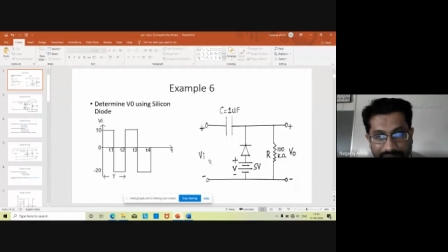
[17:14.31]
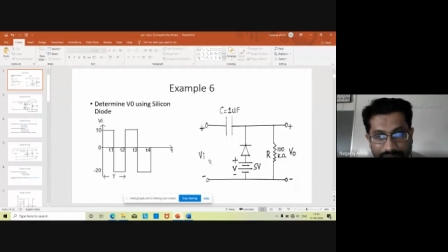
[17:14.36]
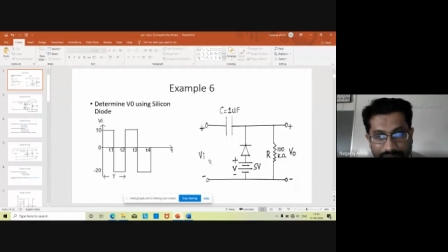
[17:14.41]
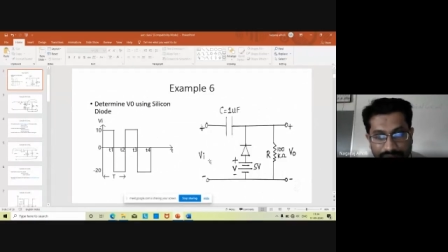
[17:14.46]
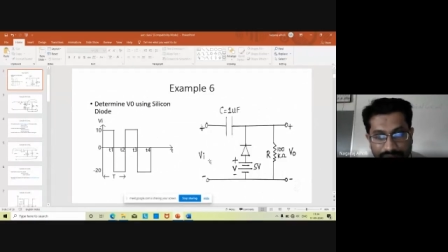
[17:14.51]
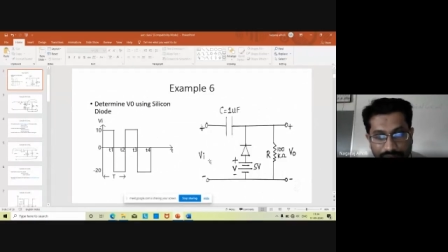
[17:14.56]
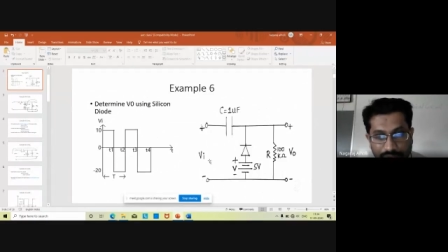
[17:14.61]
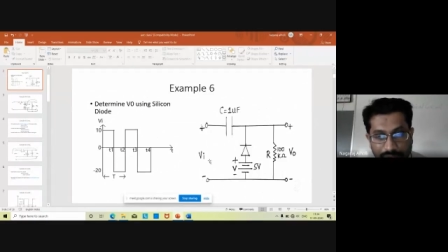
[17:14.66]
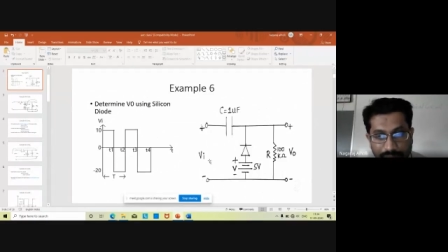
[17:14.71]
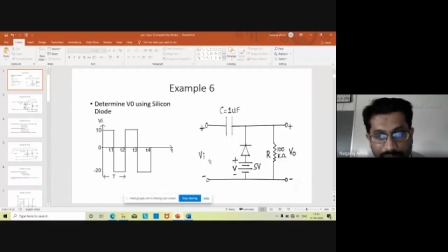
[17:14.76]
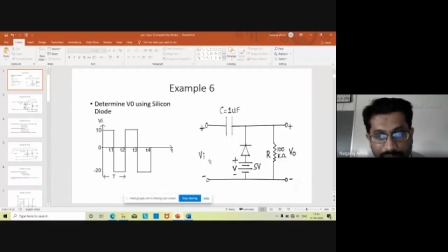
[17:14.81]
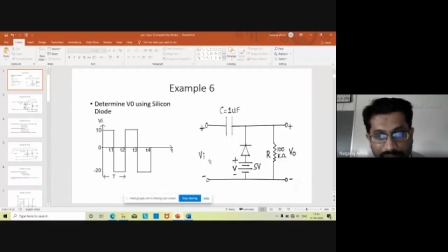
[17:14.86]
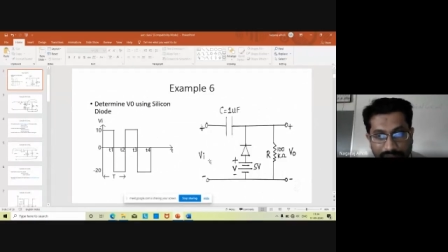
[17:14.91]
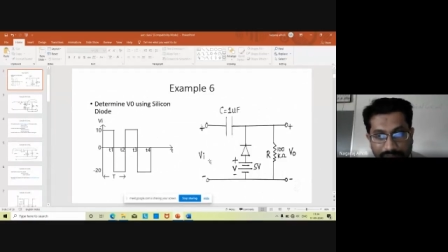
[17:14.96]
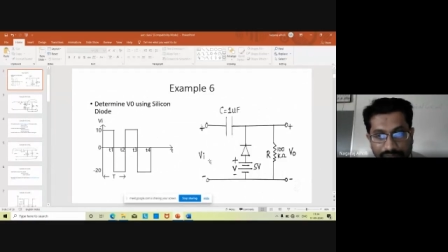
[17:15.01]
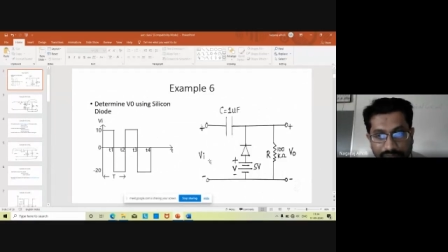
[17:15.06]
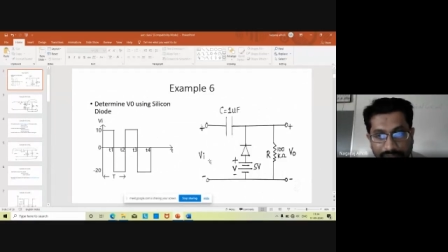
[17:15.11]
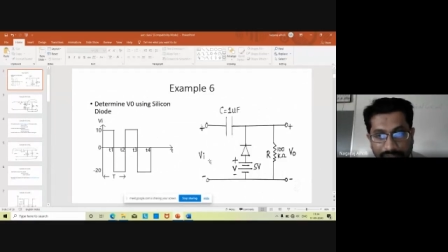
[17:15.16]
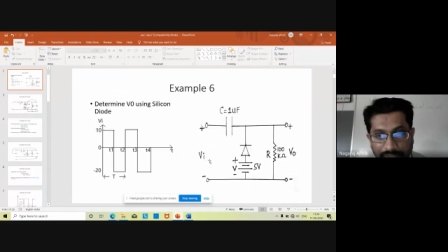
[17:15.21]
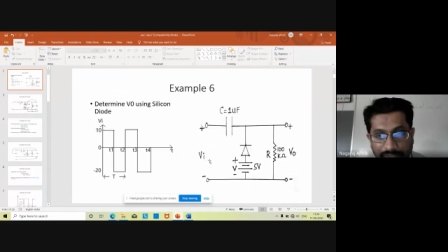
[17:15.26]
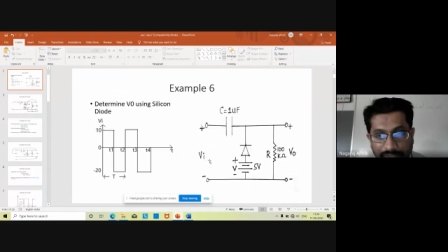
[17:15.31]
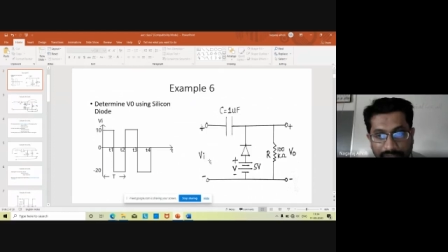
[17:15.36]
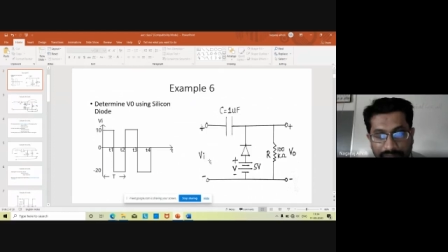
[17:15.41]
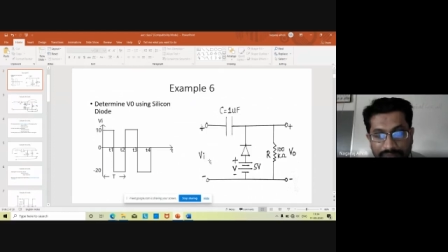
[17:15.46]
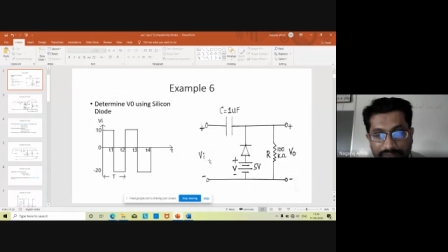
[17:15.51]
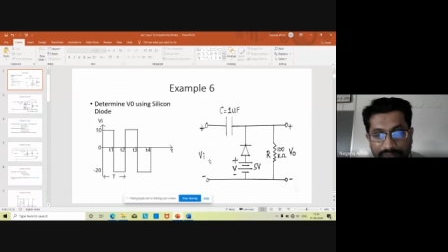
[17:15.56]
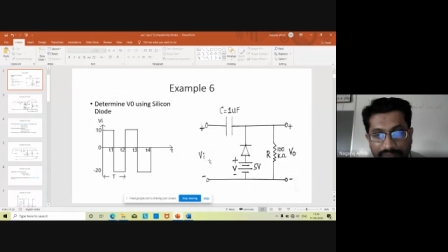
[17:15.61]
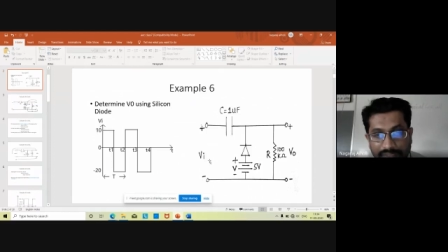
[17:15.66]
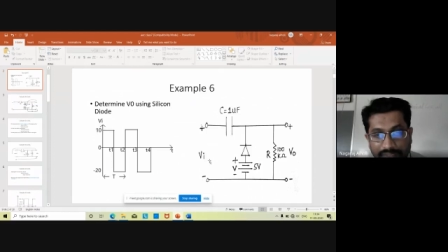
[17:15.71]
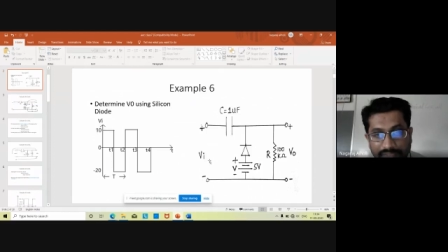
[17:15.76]
just for a minute, I'll wind up.
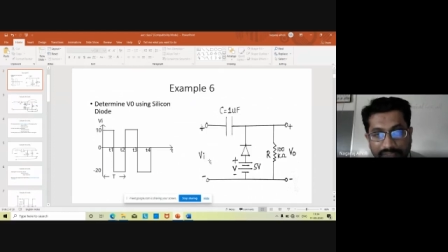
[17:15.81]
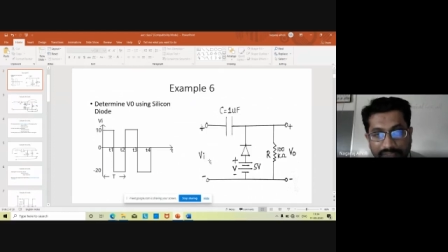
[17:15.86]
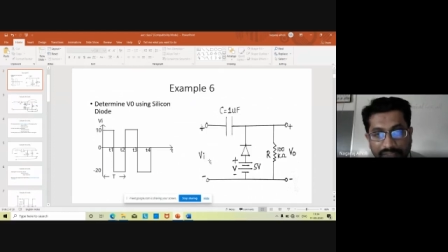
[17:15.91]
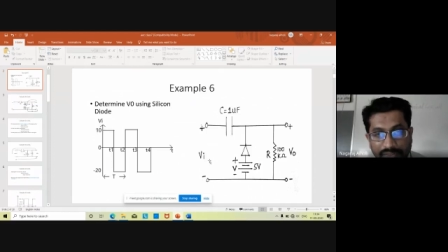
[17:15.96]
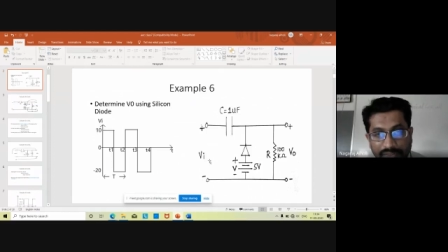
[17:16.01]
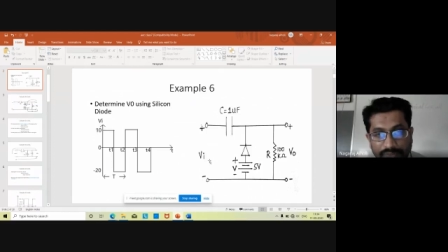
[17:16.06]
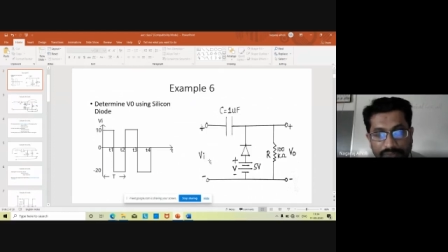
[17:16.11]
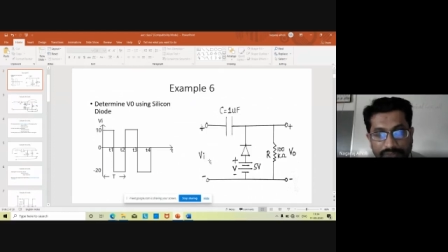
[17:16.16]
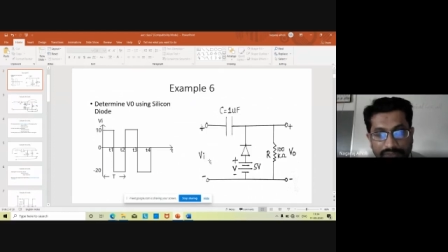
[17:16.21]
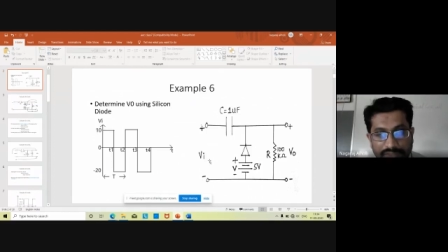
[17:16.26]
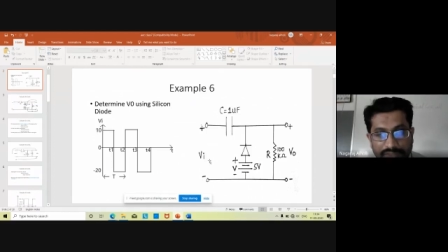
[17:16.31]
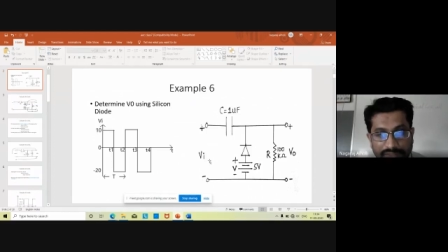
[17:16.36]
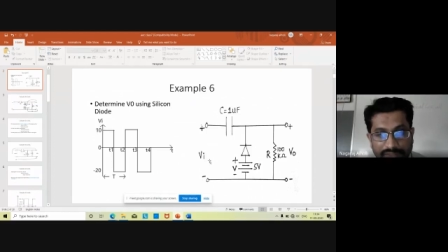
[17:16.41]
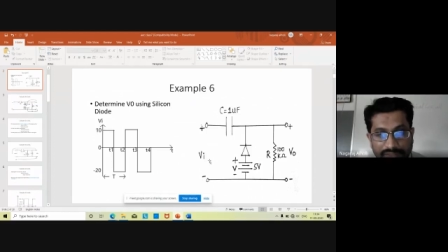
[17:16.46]
No, Any doubts?